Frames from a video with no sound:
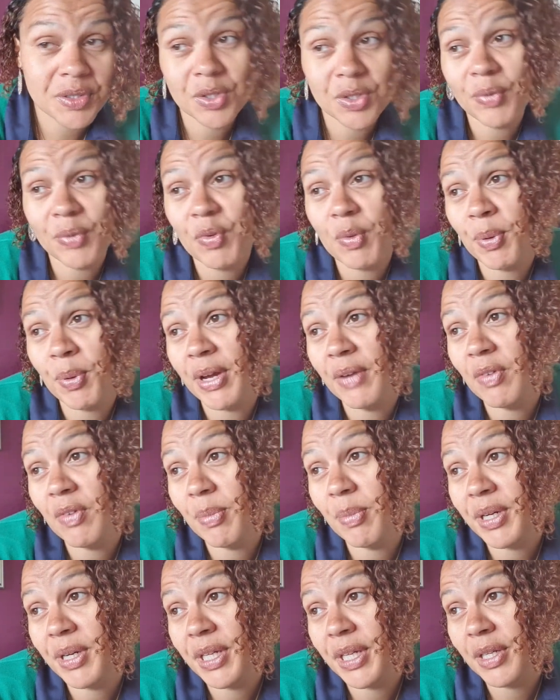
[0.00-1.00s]
So if you put
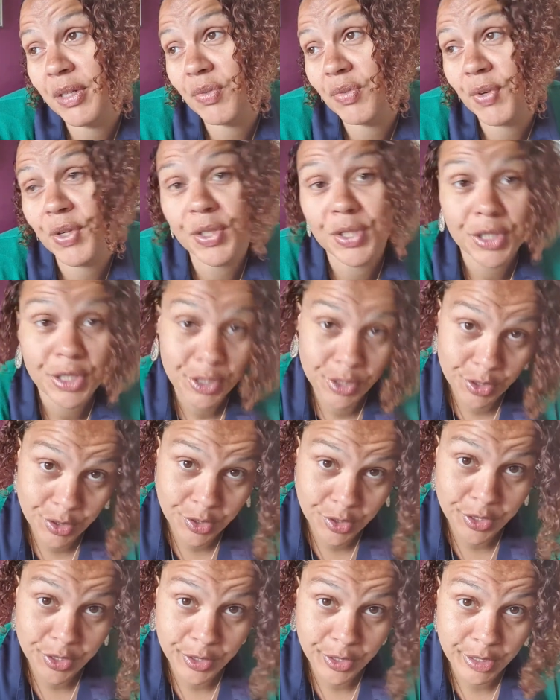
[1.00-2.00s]
everybody else first, then you're
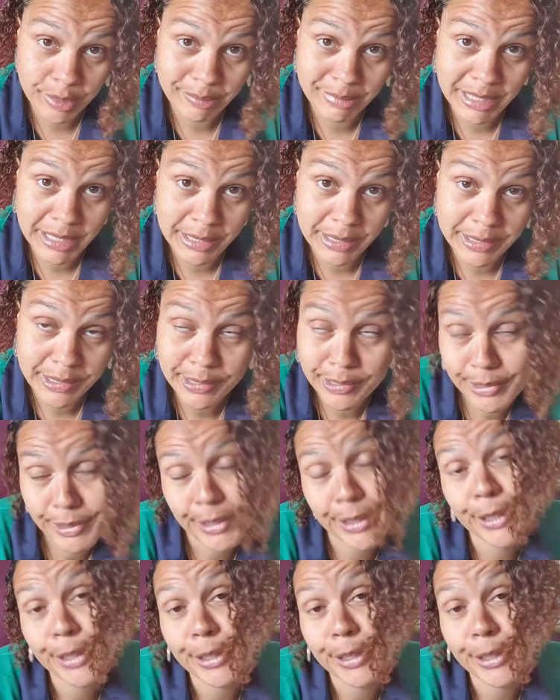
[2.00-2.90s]
going to come last.